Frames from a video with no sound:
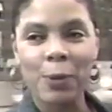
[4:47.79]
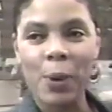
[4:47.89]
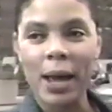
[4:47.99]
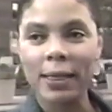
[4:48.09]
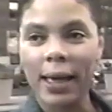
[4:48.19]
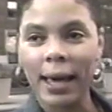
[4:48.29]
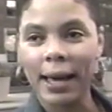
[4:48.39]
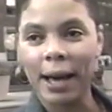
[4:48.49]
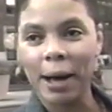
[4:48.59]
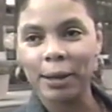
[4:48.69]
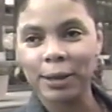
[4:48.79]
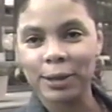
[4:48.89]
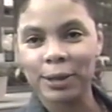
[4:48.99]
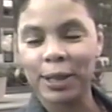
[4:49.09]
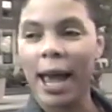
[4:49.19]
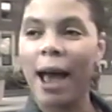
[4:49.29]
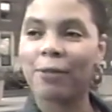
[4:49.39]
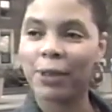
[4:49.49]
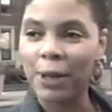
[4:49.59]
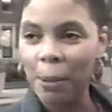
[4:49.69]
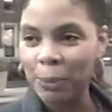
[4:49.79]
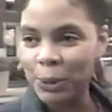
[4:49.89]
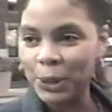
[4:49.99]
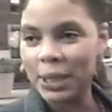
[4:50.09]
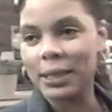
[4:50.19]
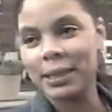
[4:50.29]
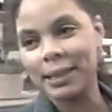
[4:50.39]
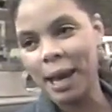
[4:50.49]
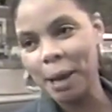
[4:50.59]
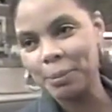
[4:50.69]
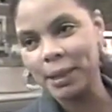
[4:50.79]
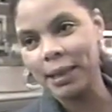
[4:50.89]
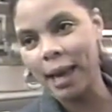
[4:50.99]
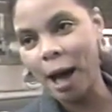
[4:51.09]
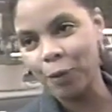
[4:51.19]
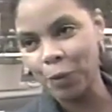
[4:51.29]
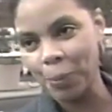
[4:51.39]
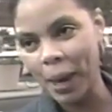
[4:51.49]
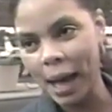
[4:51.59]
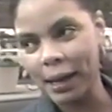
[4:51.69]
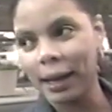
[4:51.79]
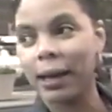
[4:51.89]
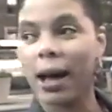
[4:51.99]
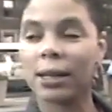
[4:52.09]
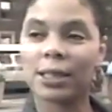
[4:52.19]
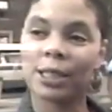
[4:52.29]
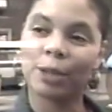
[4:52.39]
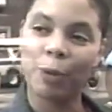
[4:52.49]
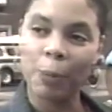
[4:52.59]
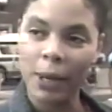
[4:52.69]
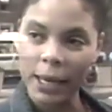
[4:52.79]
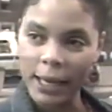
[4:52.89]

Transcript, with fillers: way they, uh, they have the numbers and the shapes and the alphabet, and they constantly repeat